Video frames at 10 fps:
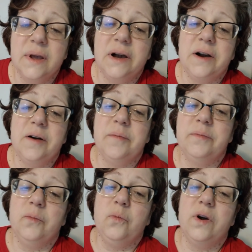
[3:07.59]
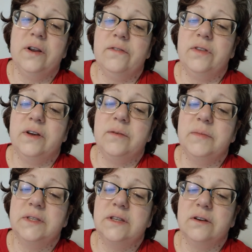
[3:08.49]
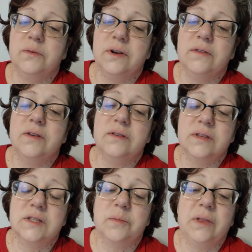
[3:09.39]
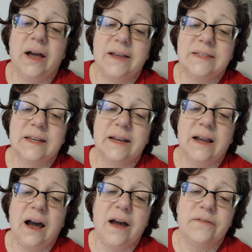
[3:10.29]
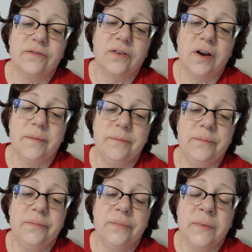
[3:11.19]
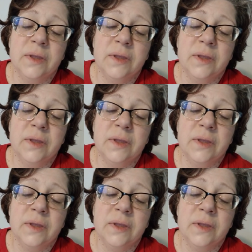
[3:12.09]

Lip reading: one of the supplies that I got from